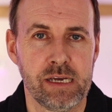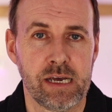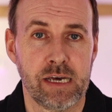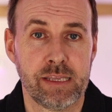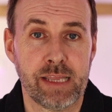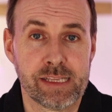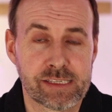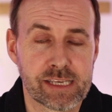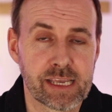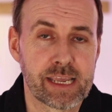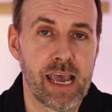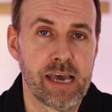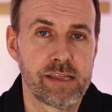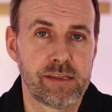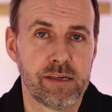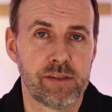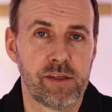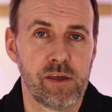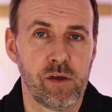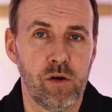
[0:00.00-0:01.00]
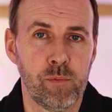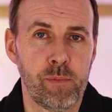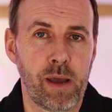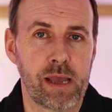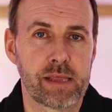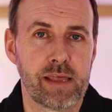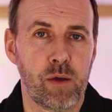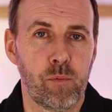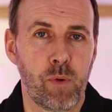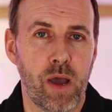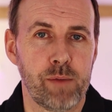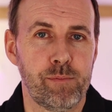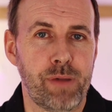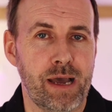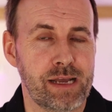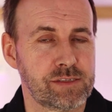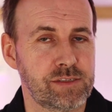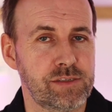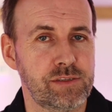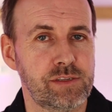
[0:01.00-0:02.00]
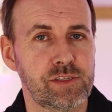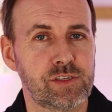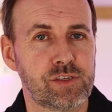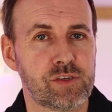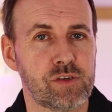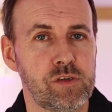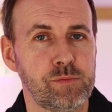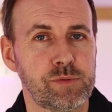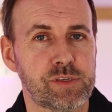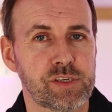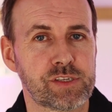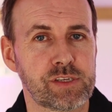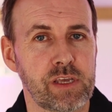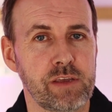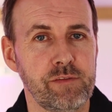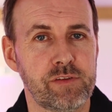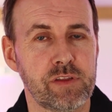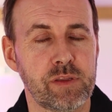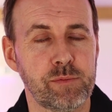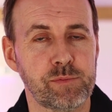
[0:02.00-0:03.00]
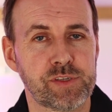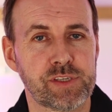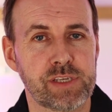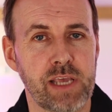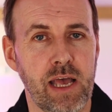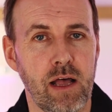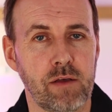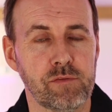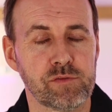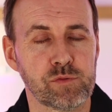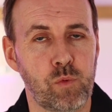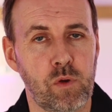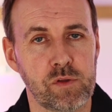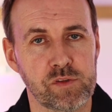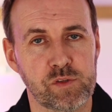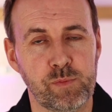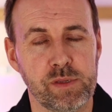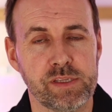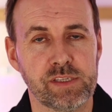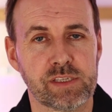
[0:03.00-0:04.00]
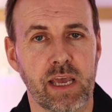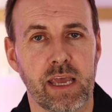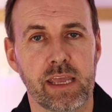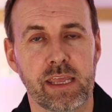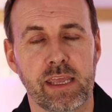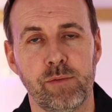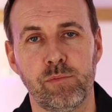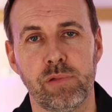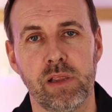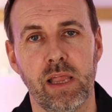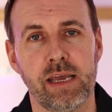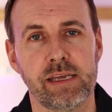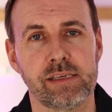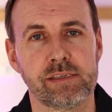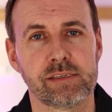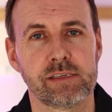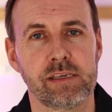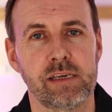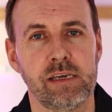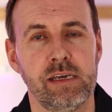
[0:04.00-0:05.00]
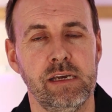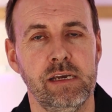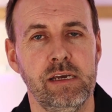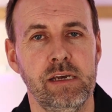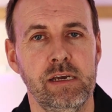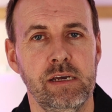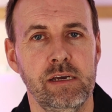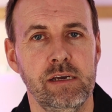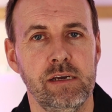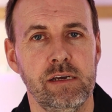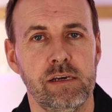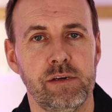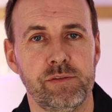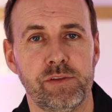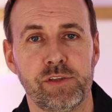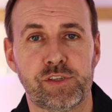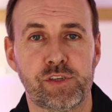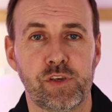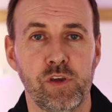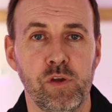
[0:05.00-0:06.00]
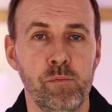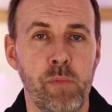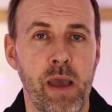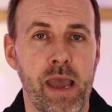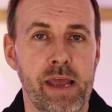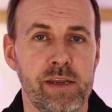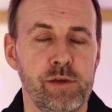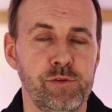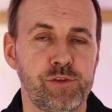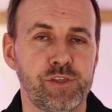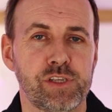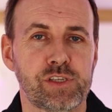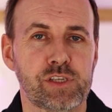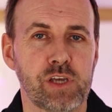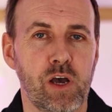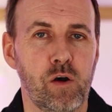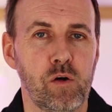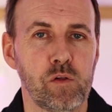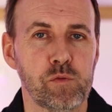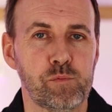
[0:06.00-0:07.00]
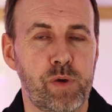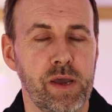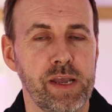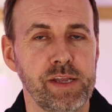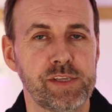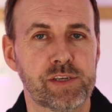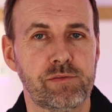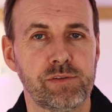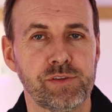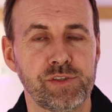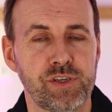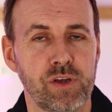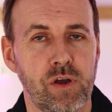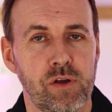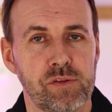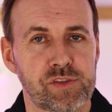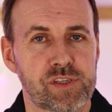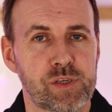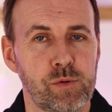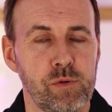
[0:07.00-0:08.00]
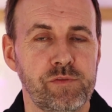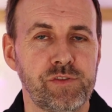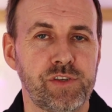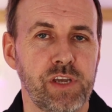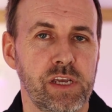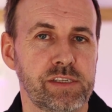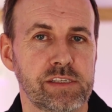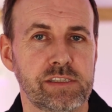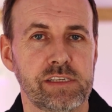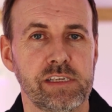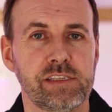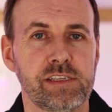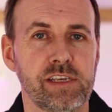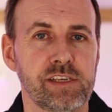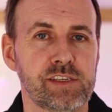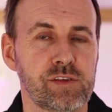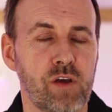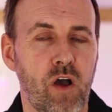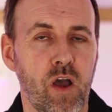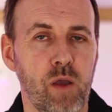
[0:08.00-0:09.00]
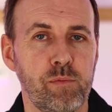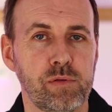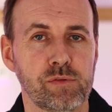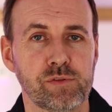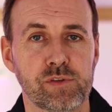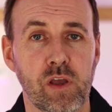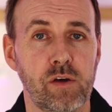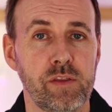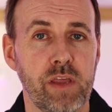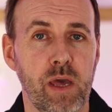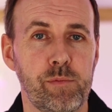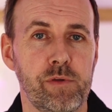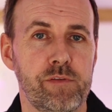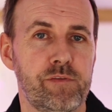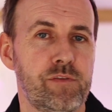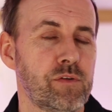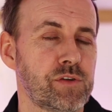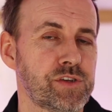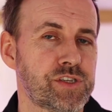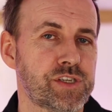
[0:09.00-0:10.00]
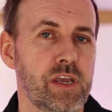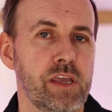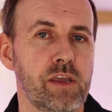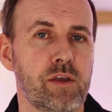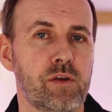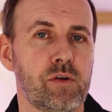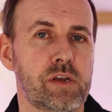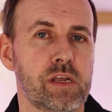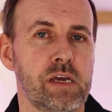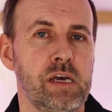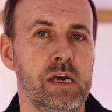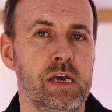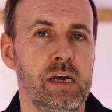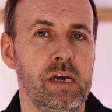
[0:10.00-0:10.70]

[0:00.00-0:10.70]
And then together, they all make their way back to the tomb to see for themselves what's been taking place. And the two men who she told, Peter and John, two of Jesus's disciples, got there before she could.